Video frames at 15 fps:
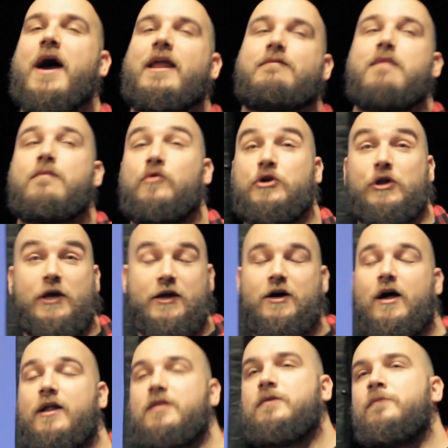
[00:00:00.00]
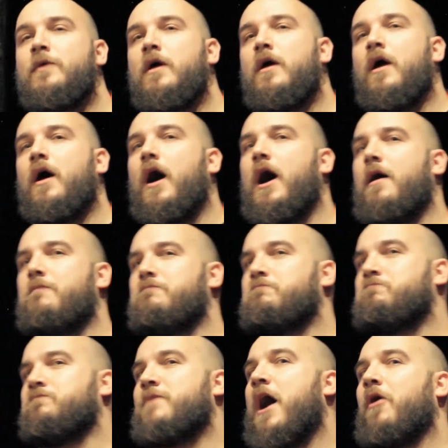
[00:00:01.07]
had a memory leak on it.
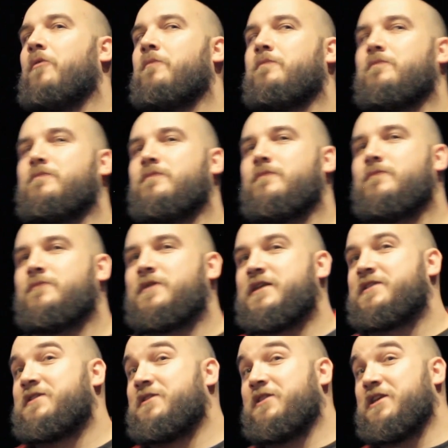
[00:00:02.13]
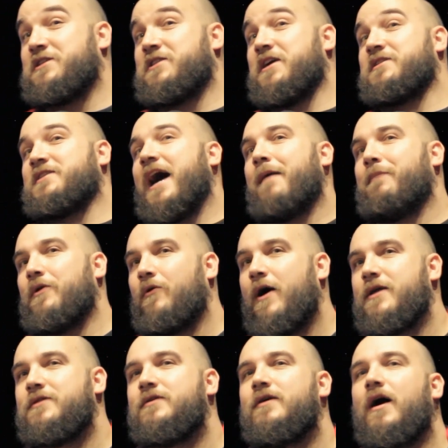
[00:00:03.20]
Now, these things happen,
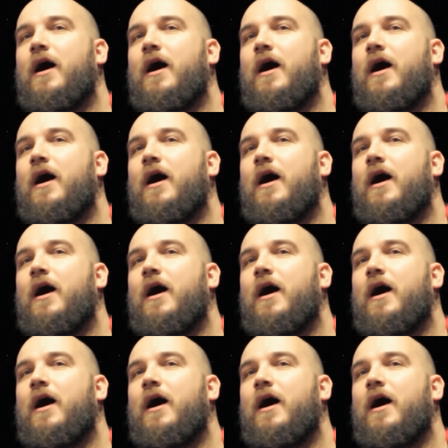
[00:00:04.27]
right?